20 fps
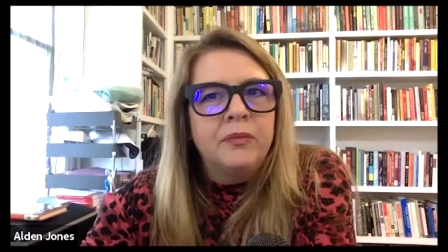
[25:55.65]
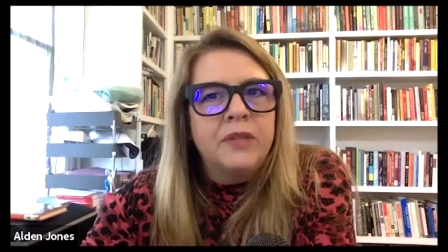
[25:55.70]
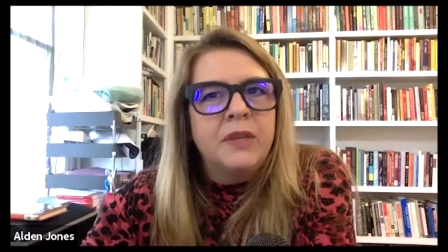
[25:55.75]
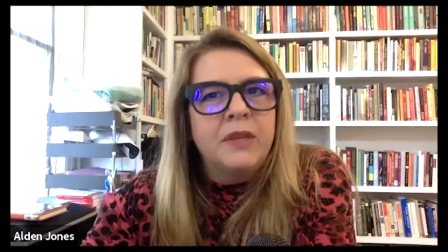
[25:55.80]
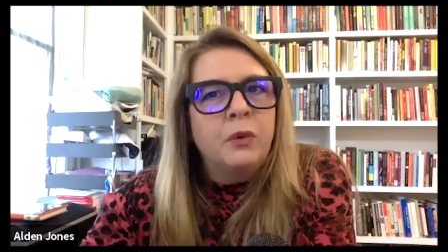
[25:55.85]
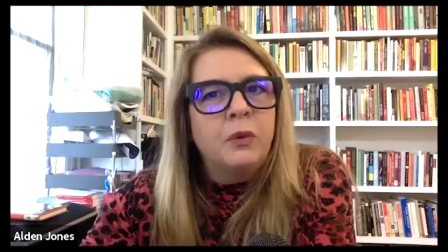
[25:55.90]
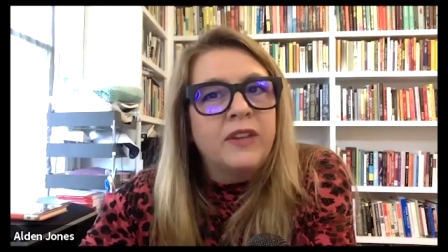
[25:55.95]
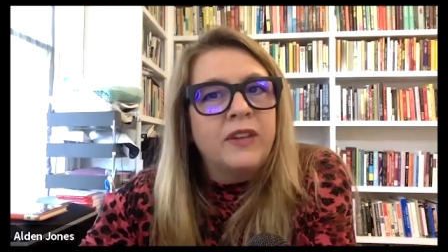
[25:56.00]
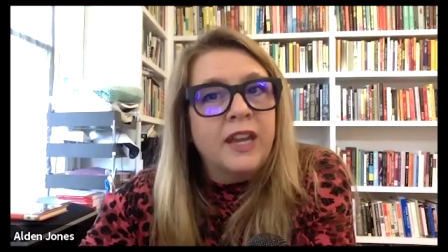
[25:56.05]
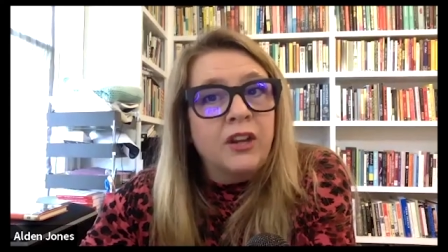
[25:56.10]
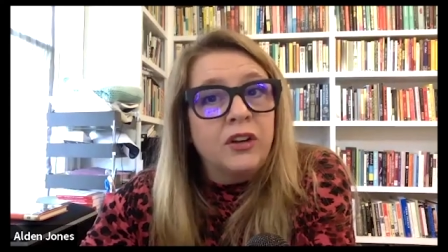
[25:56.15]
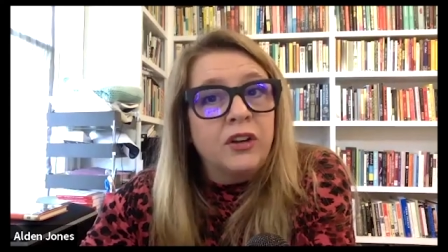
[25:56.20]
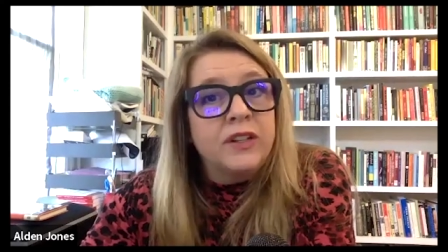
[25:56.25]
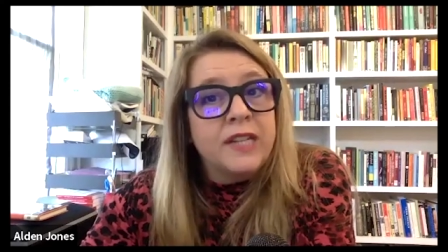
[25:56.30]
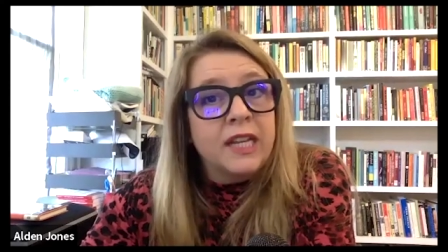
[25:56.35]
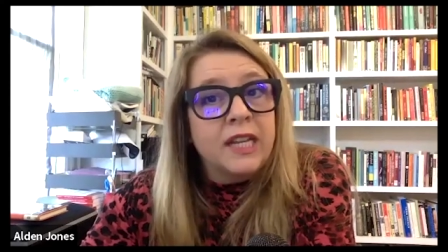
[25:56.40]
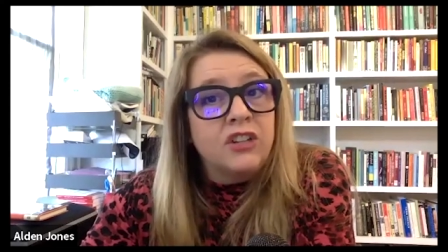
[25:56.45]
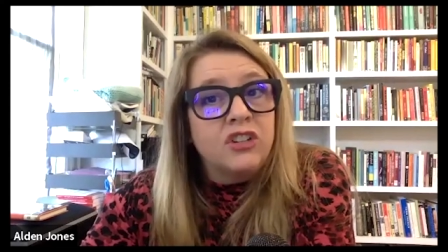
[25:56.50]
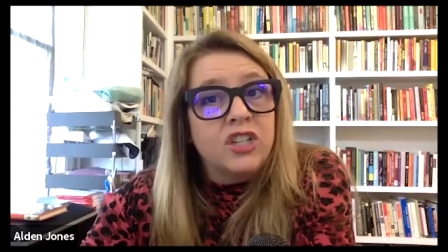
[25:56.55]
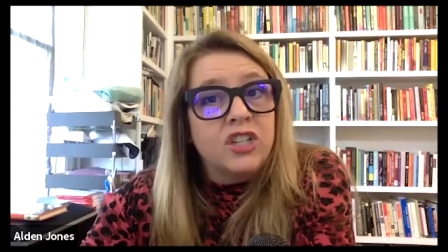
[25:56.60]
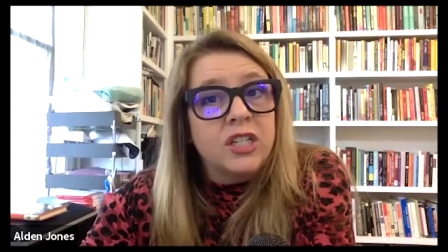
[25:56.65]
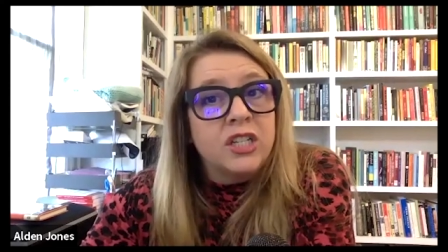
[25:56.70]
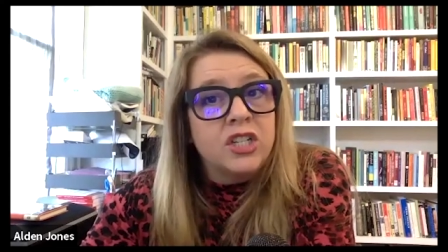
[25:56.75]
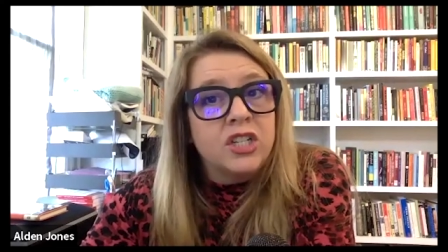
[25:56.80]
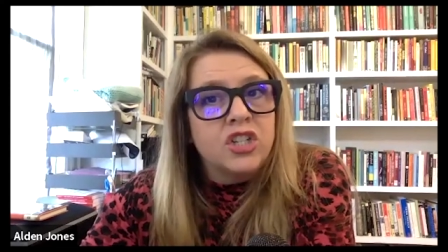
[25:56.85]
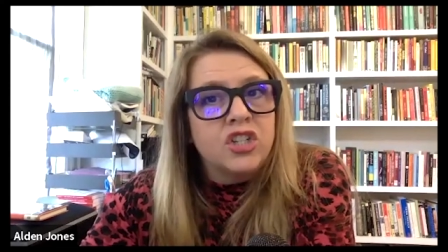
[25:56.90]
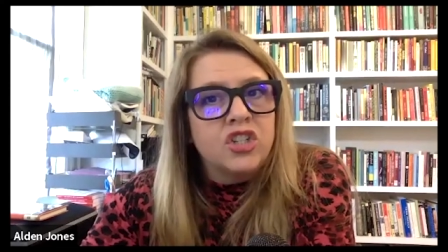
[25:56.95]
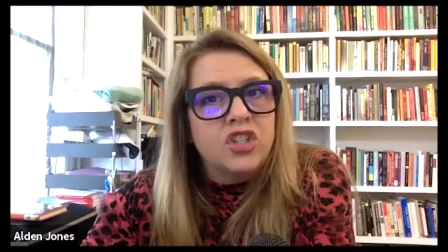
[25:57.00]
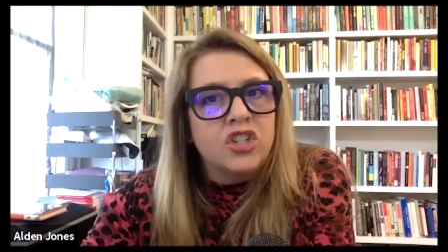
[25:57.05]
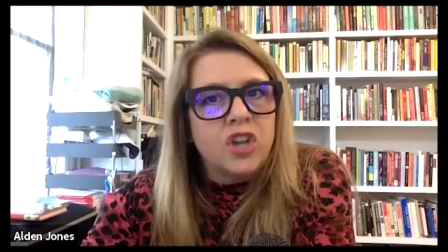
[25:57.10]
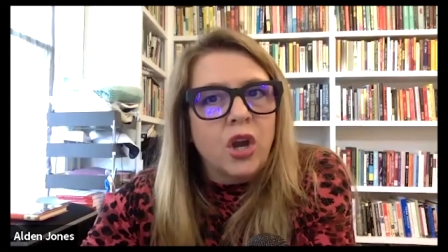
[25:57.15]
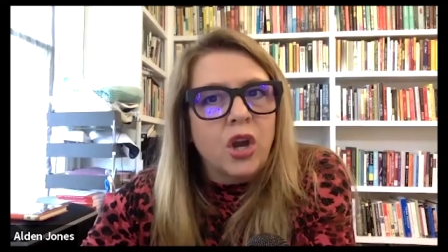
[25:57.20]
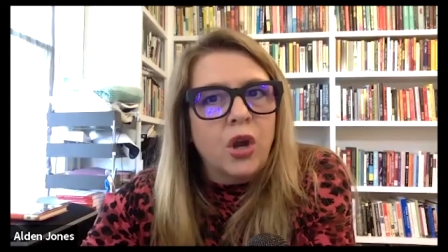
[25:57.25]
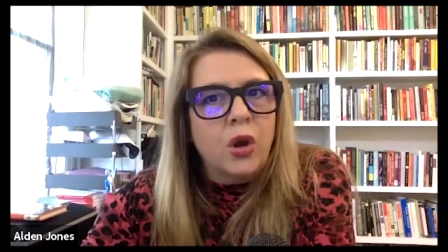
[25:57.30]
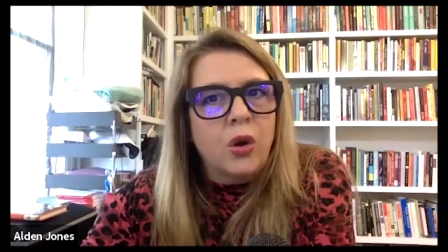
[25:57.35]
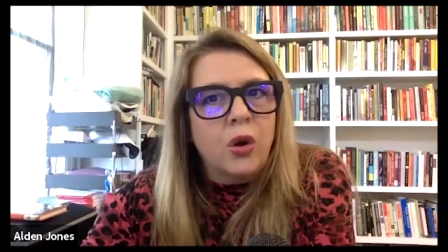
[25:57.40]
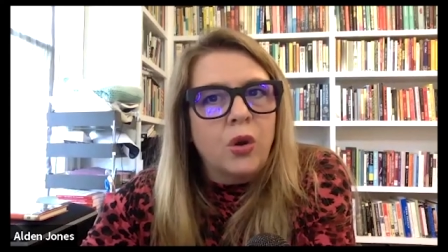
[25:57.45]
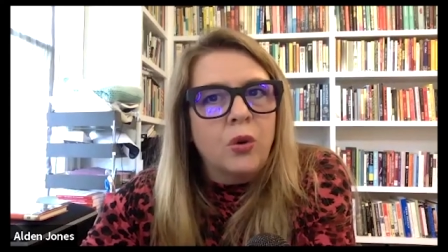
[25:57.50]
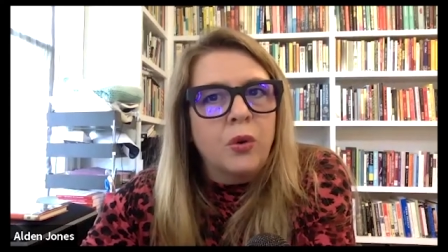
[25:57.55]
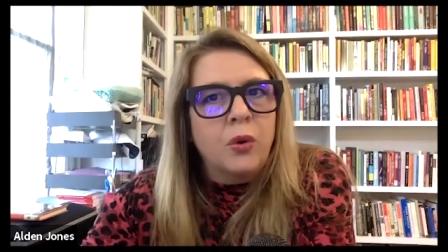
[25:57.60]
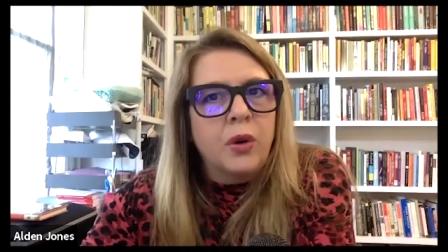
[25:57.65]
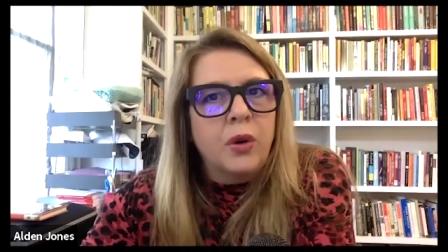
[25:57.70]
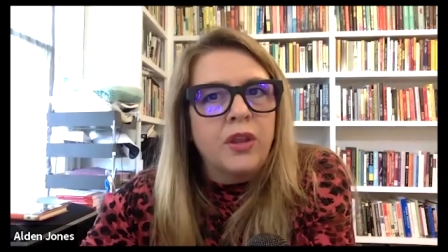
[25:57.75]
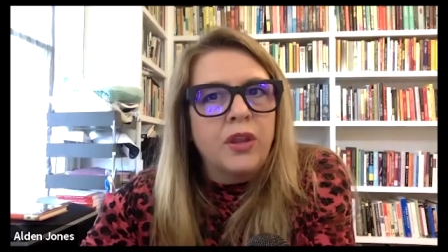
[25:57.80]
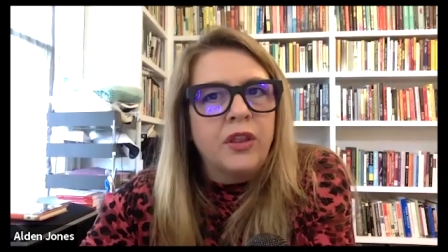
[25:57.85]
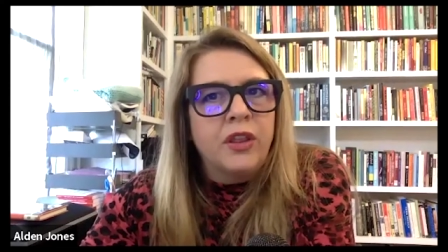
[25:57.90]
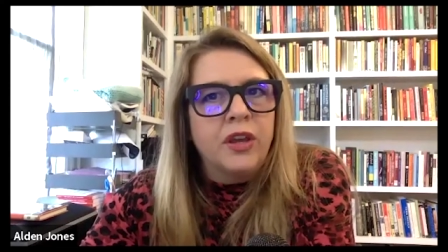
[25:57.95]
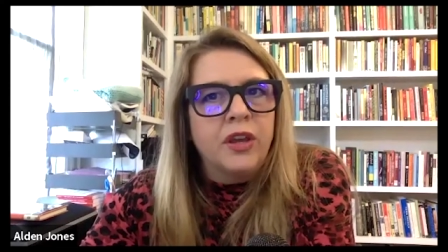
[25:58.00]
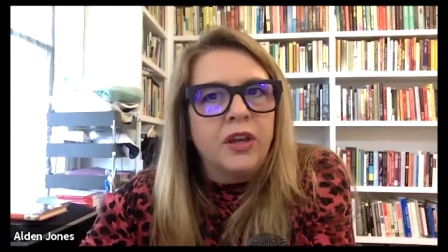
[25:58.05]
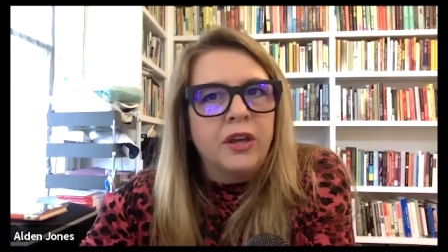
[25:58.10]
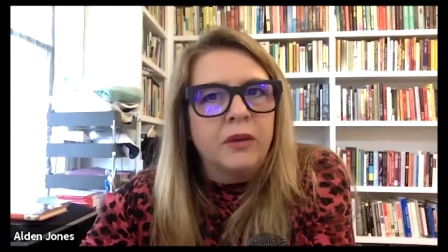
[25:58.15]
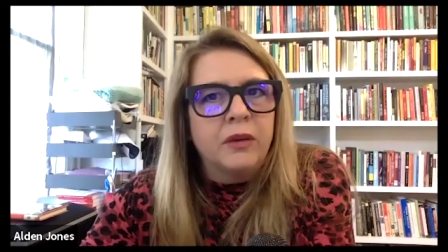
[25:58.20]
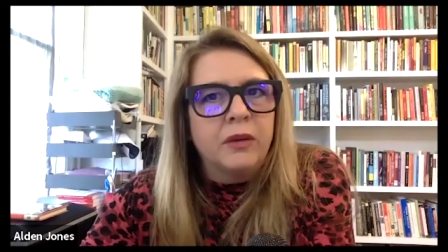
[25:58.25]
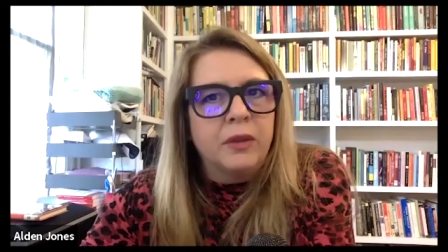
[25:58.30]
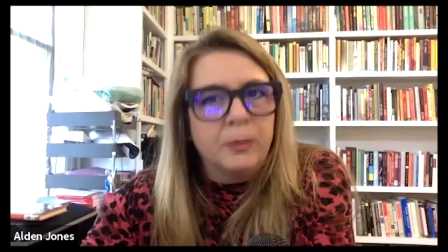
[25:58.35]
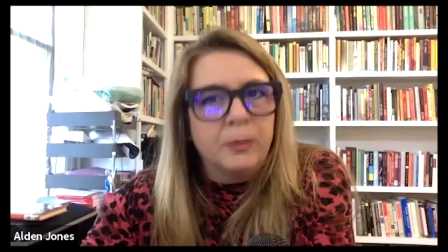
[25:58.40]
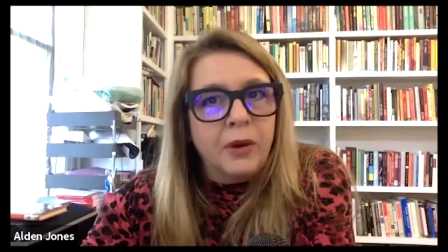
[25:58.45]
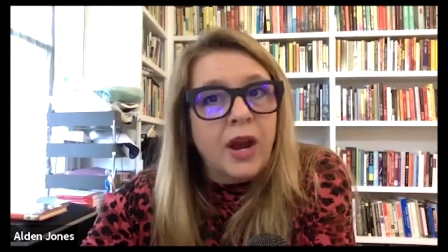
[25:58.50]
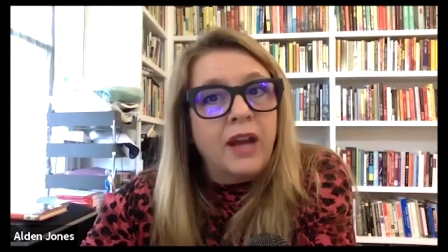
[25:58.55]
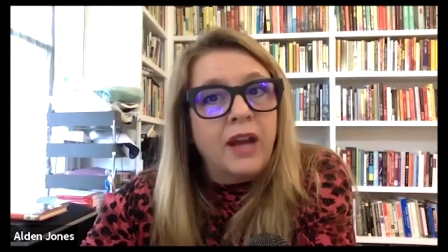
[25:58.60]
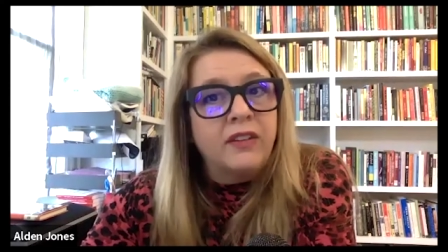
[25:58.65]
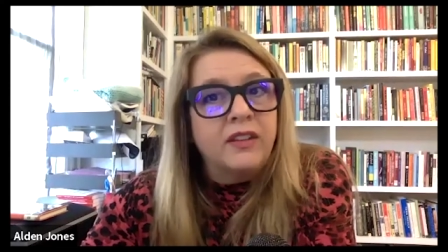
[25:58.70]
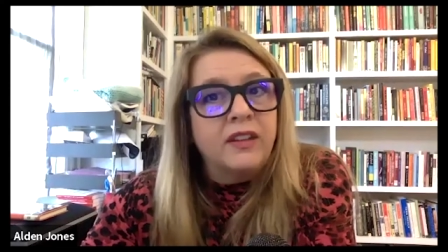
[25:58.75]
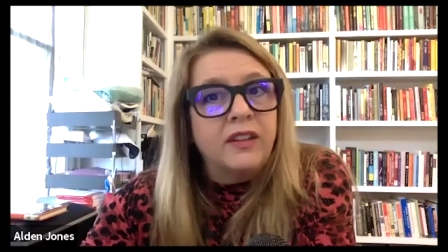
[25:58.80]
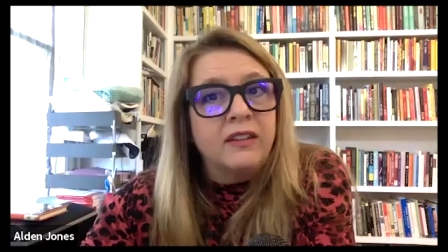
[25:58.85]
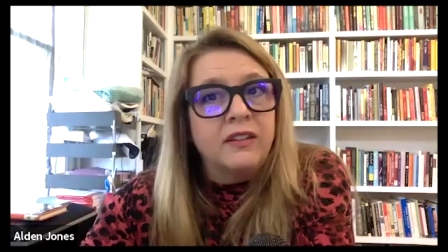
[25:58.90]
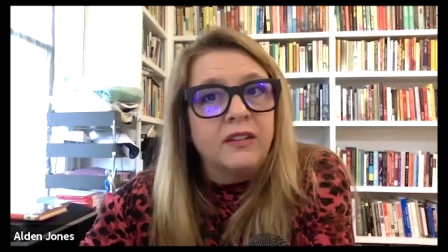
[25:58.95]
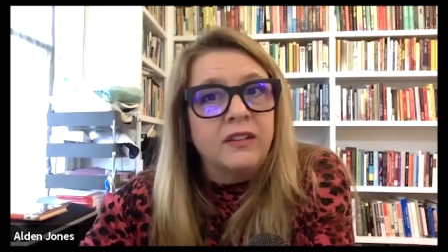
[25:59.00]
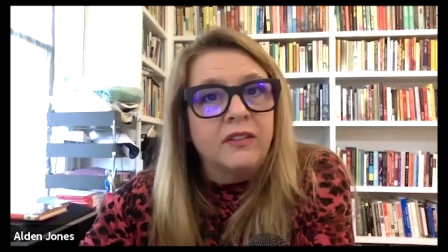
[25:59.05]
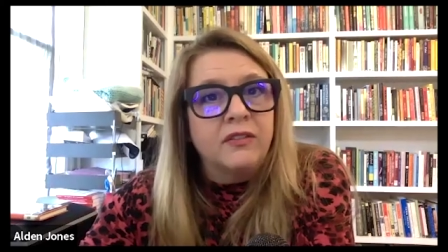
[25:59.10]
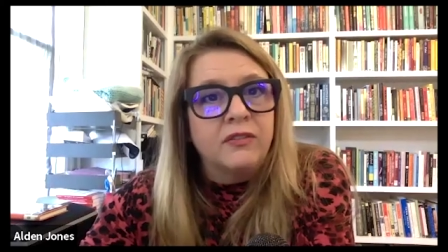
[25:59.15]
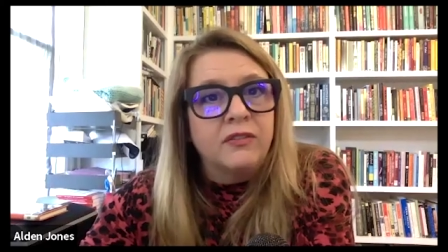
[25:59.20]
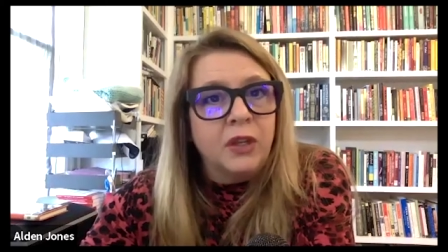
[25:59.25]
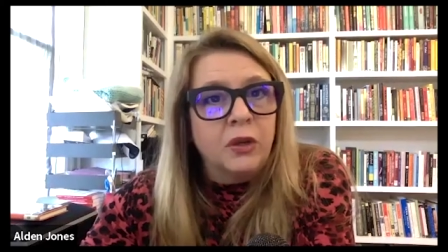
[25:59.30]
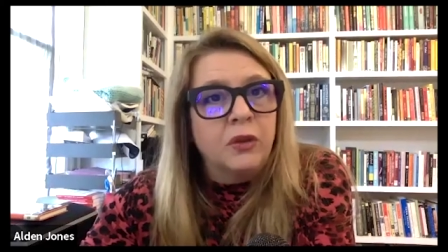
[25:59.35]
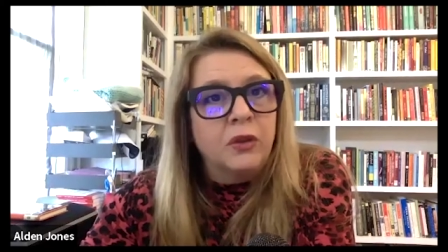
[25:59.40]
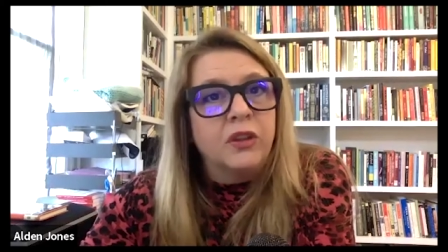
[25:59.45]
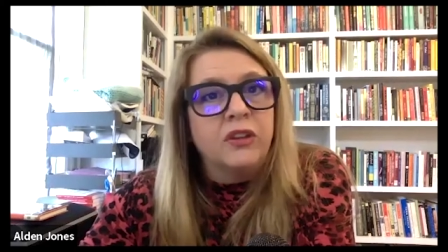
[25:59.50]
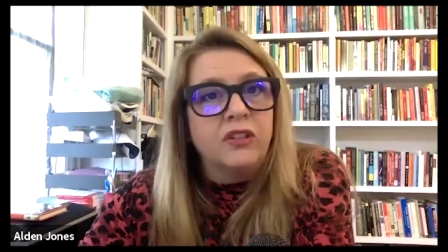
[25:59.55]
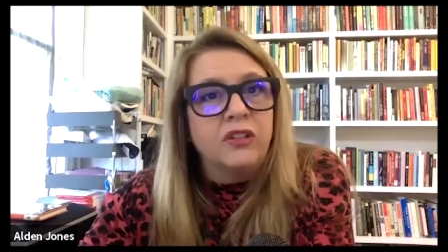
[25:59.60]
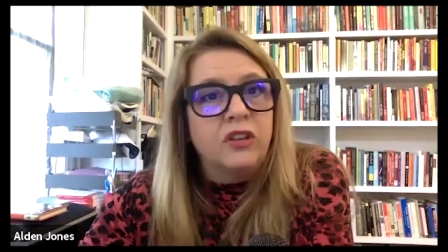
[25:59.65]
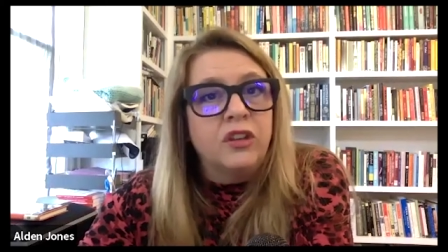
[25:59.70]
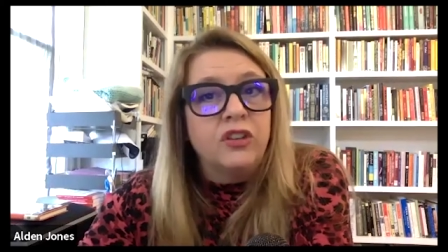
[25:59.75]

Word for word: did, was that your intention to show the the process of you know the,